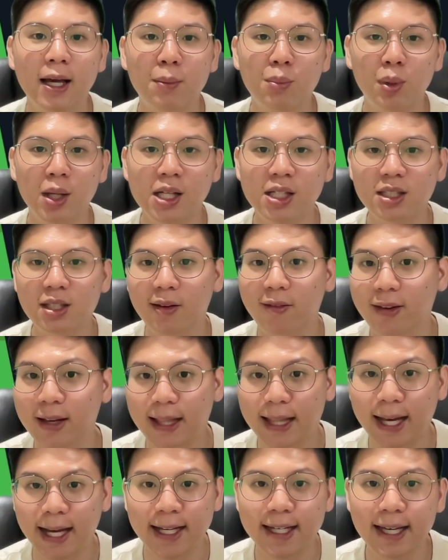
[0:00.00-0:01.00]
please give it a
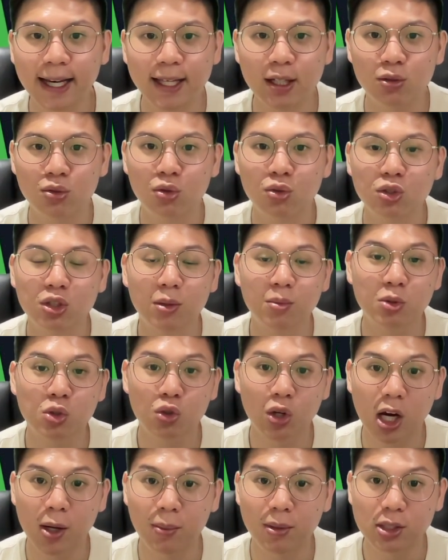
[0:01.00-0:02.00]
like and also
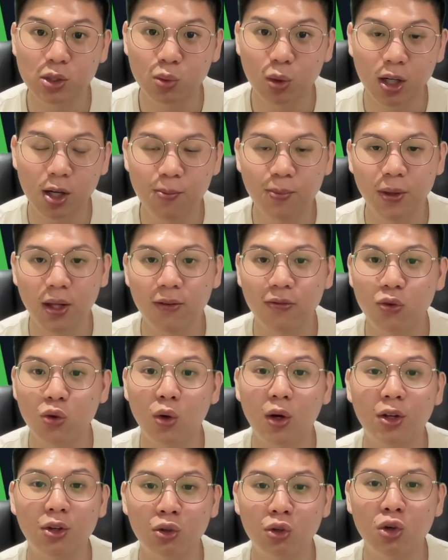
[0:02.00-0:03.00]
subscribe as well if you
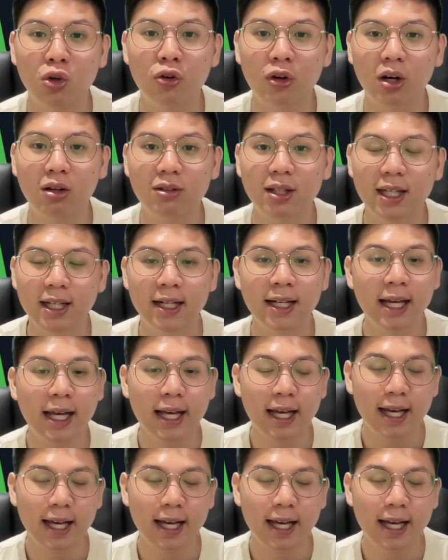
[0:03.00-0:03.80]
are new around here,